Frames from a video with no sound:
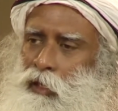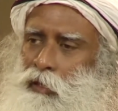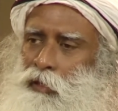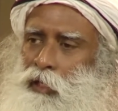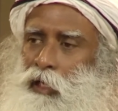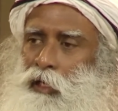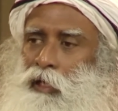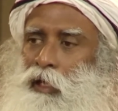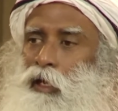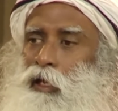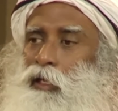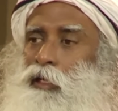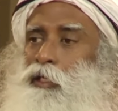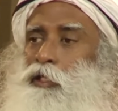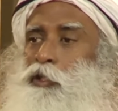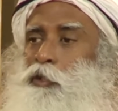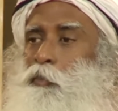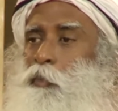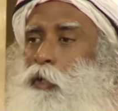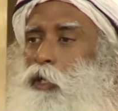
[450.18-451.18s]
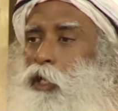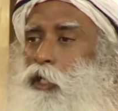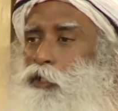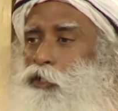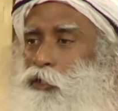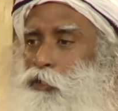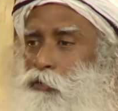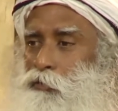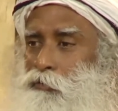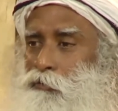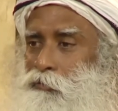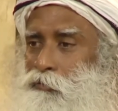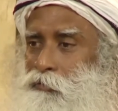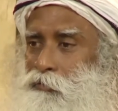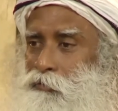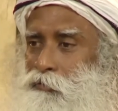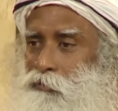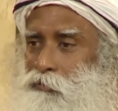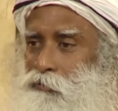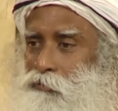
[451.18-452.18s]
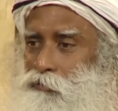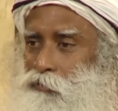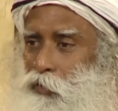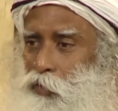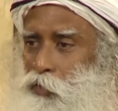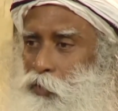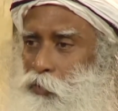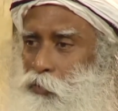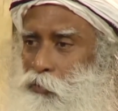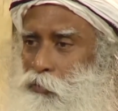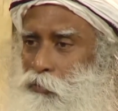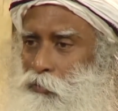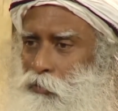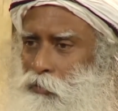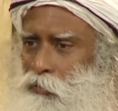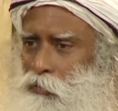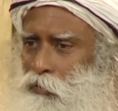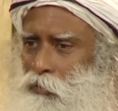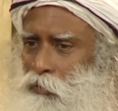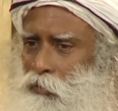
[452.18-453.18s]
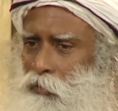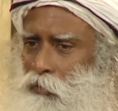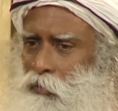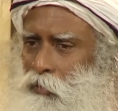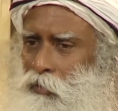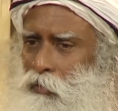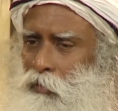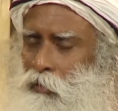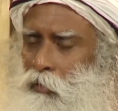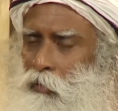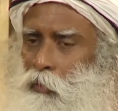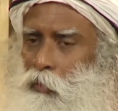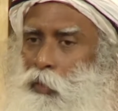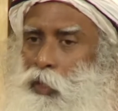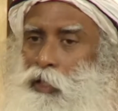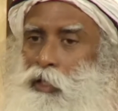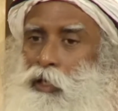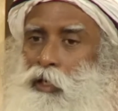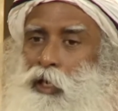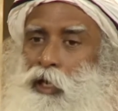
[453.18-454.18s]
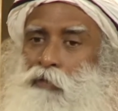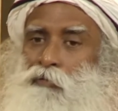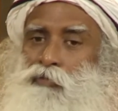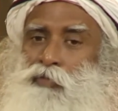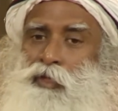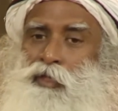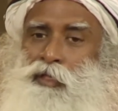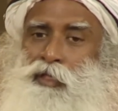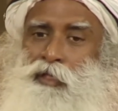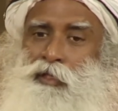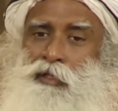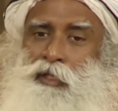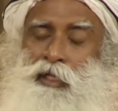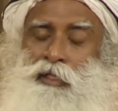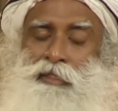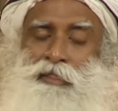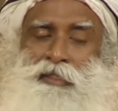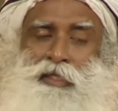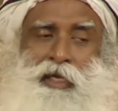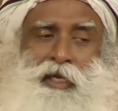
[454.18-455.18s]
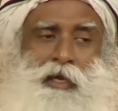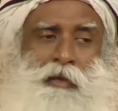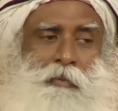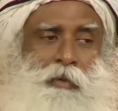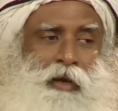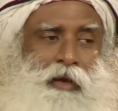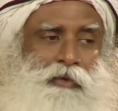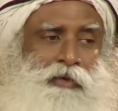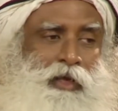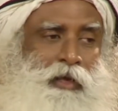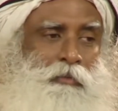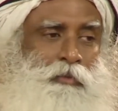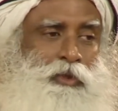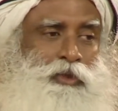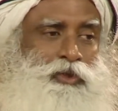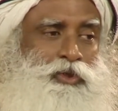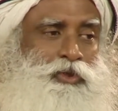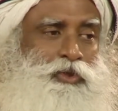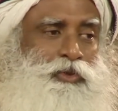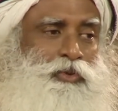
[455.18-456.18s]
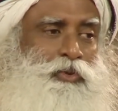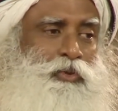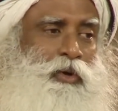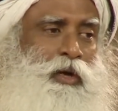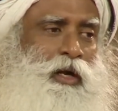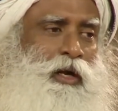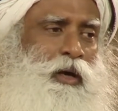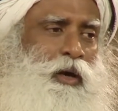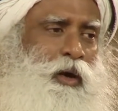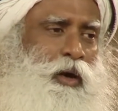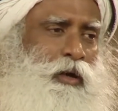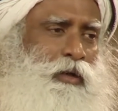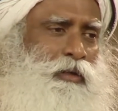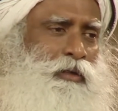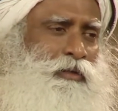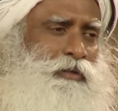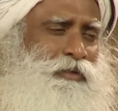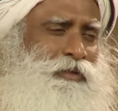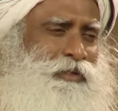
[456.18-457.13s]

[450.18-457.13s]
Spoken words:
That they are an inspiration for you, whether everything that's said about them is true or not.